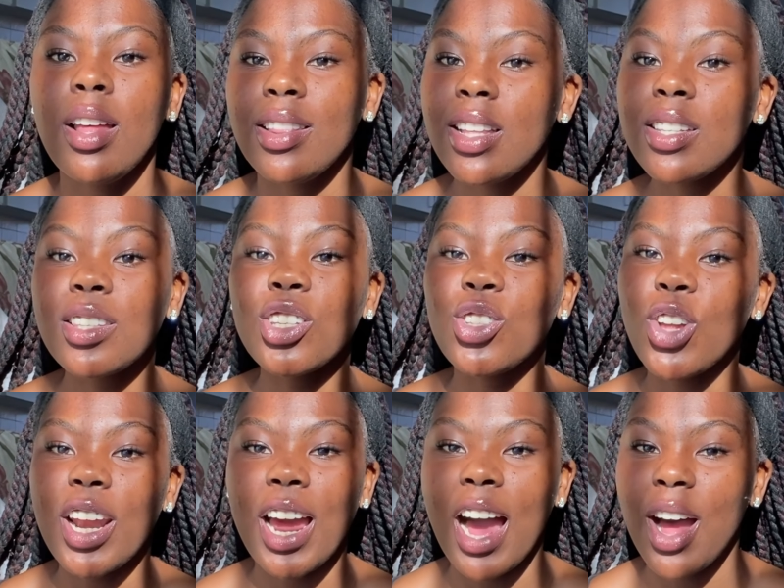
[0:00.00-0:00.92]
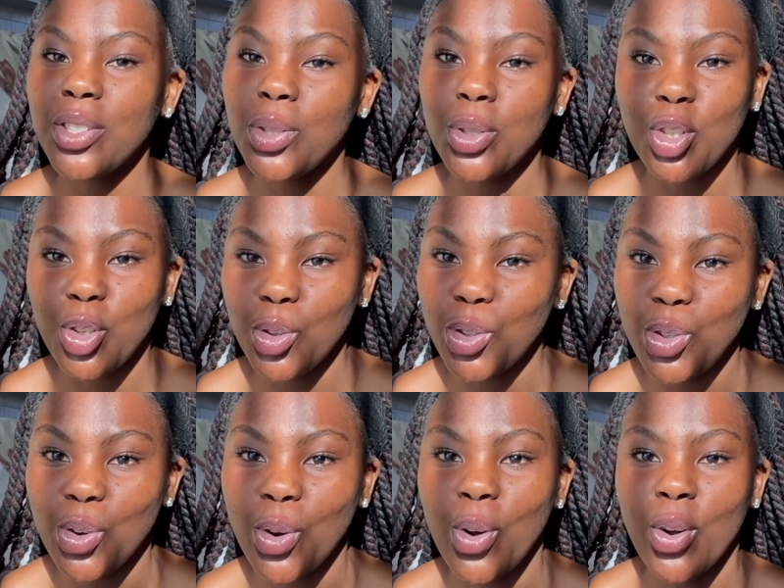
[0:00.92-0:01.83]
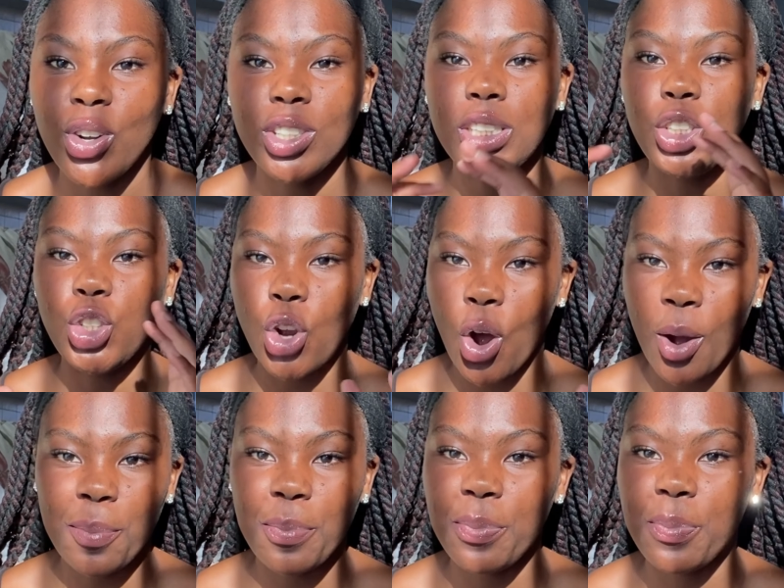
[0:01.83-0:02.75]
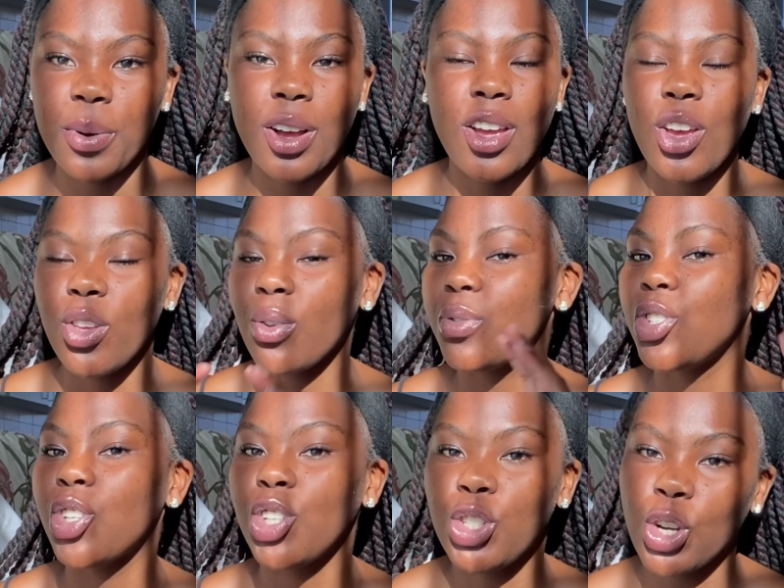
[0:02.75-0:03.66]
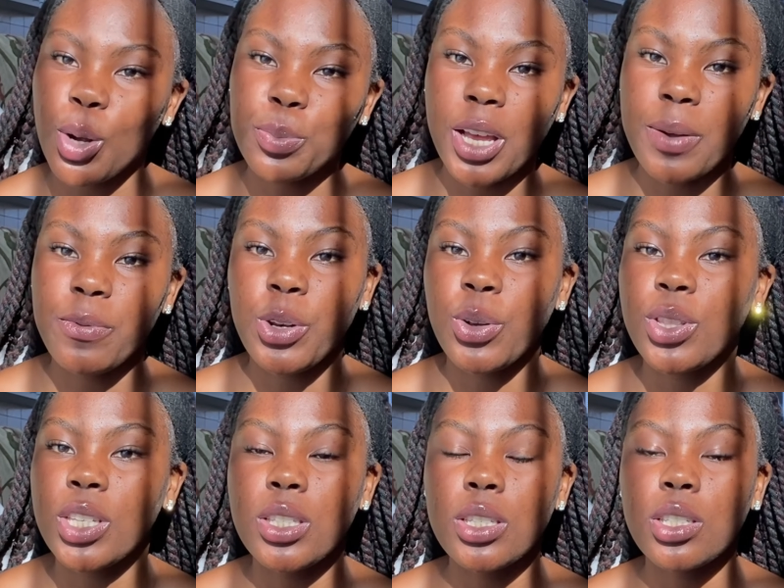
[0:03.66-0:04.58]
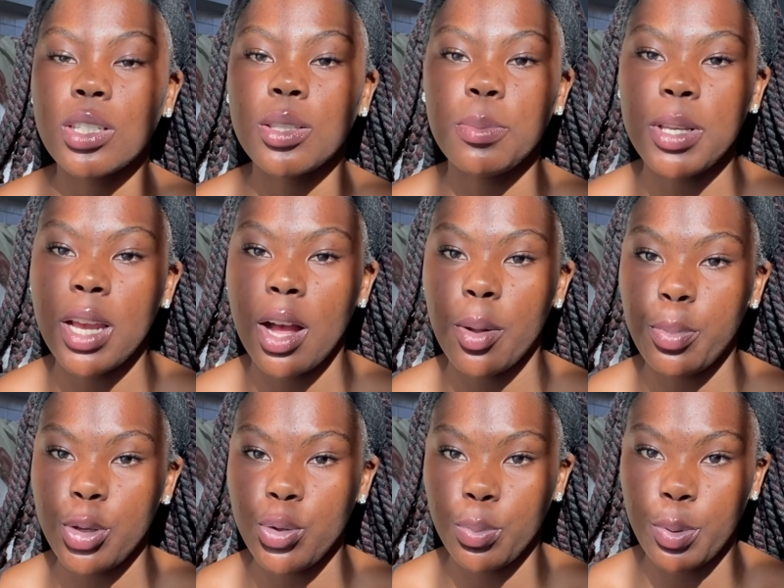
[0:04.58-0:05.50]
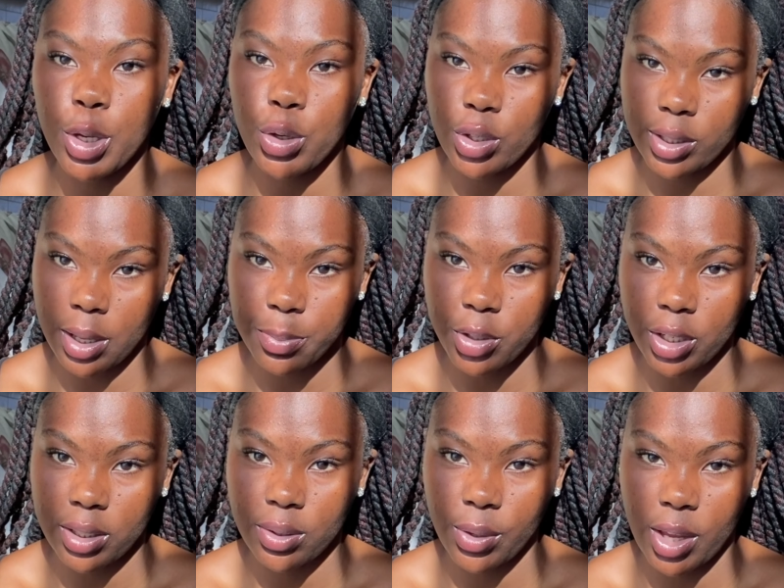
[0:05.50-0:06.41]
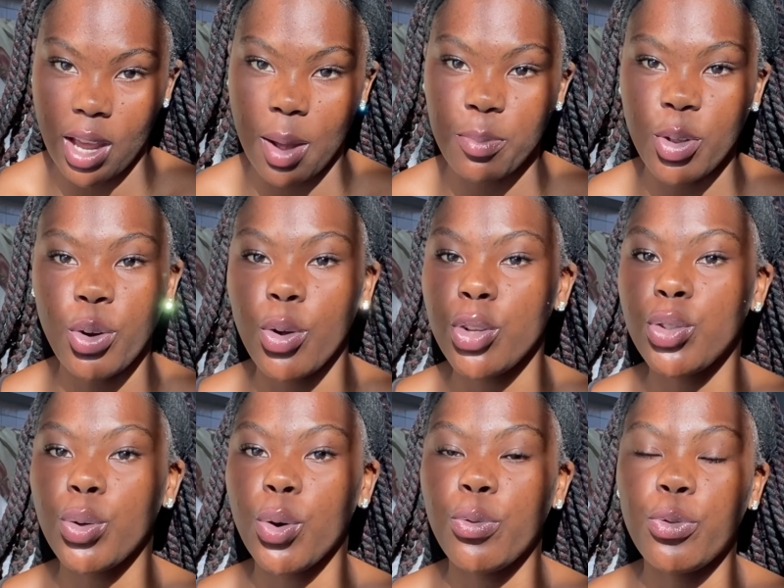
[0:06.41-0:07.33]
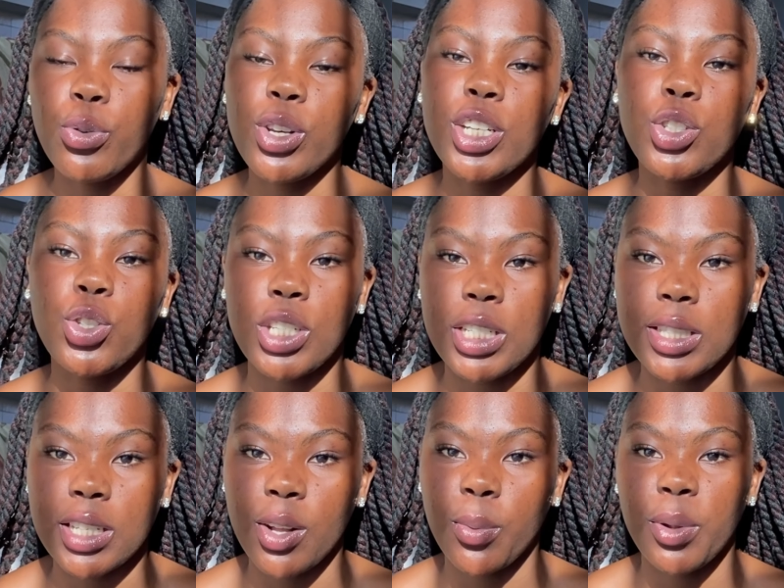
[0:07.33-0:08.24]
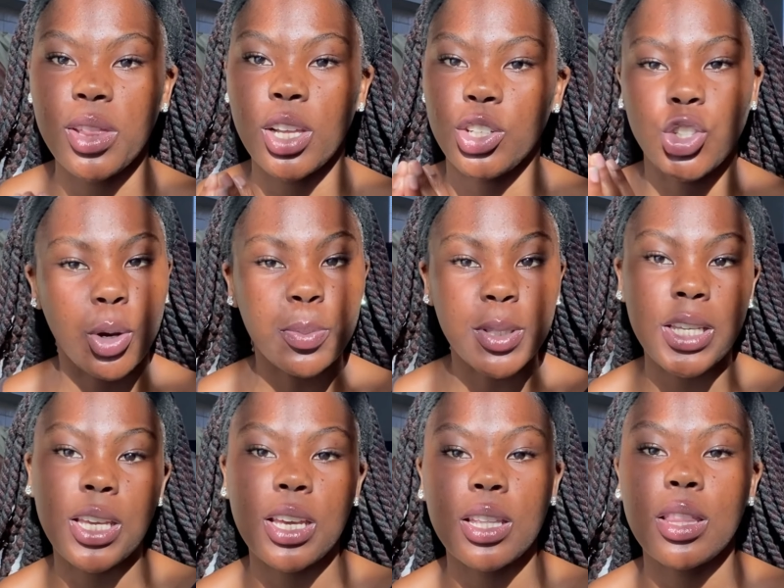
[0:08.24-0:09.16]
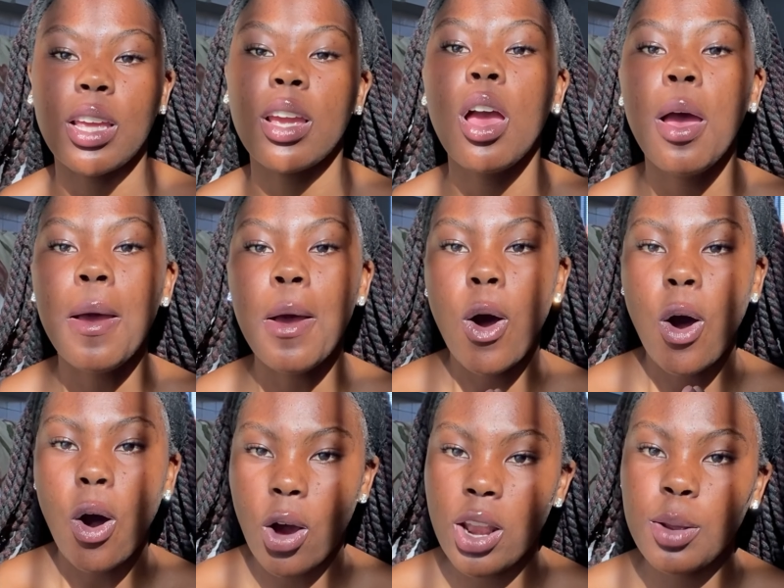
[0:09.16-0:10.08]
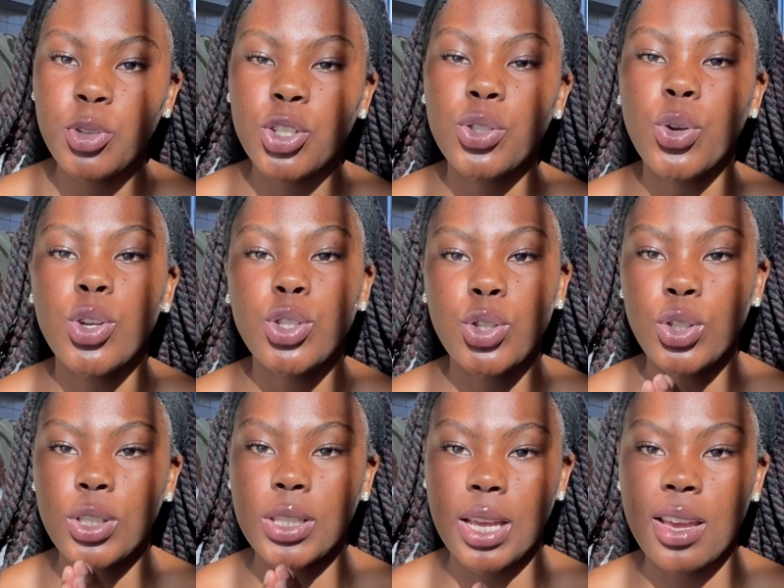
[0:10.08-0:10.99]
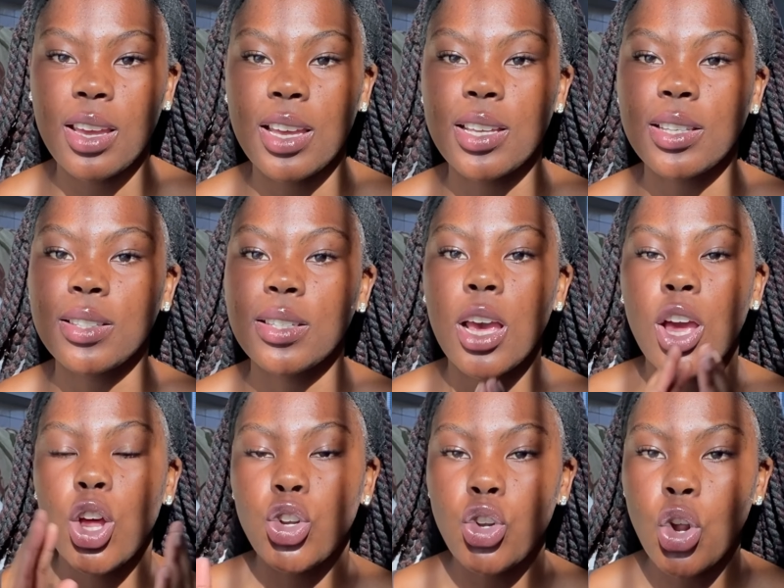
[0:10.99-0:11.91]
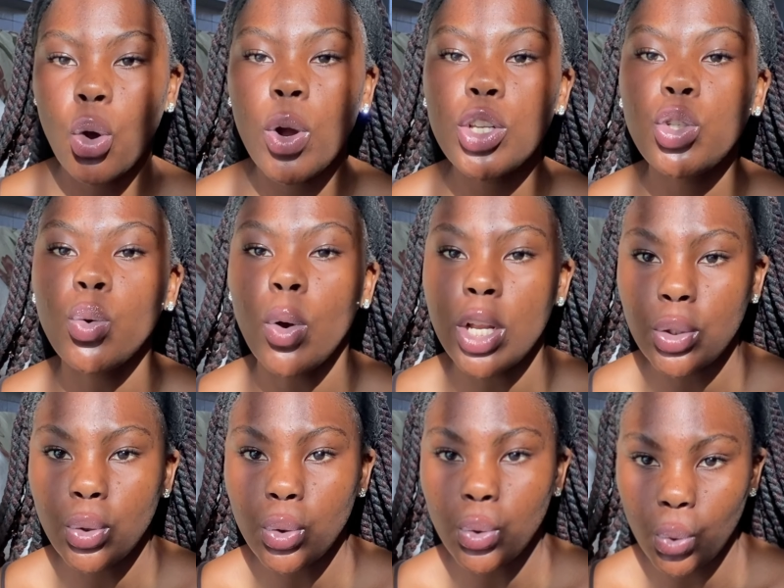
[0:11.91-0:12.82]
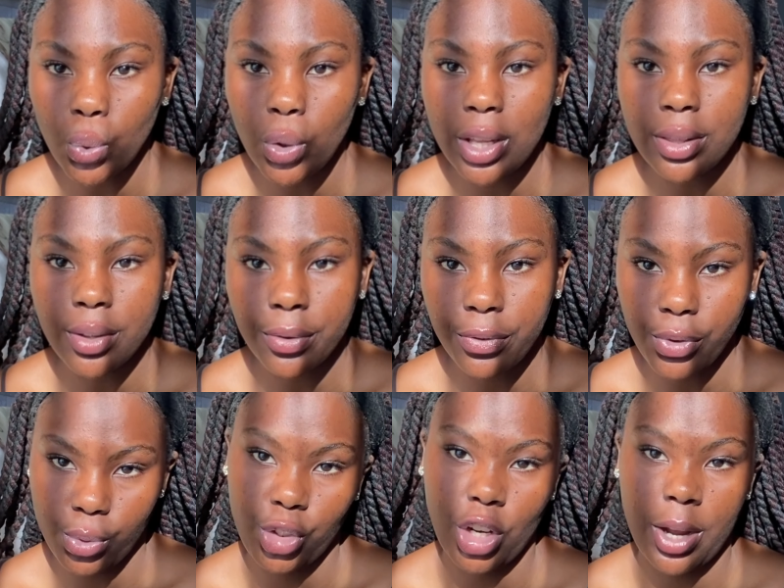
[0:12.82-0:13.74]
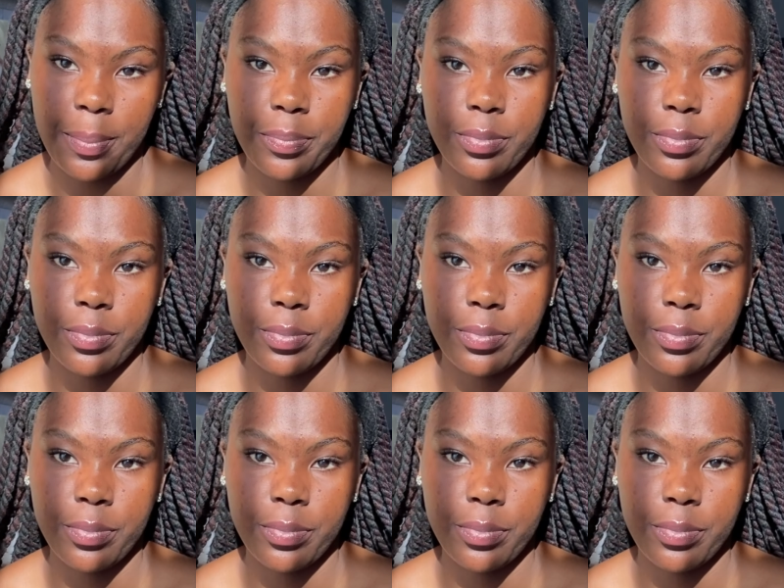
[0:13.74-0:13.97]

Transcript: This is not a how to choose your job your future job type video this is just me helping you pick your subjects okay i'm not going to go full into detail with the job seeking thing all i'm just going to say is know what you want to do in the future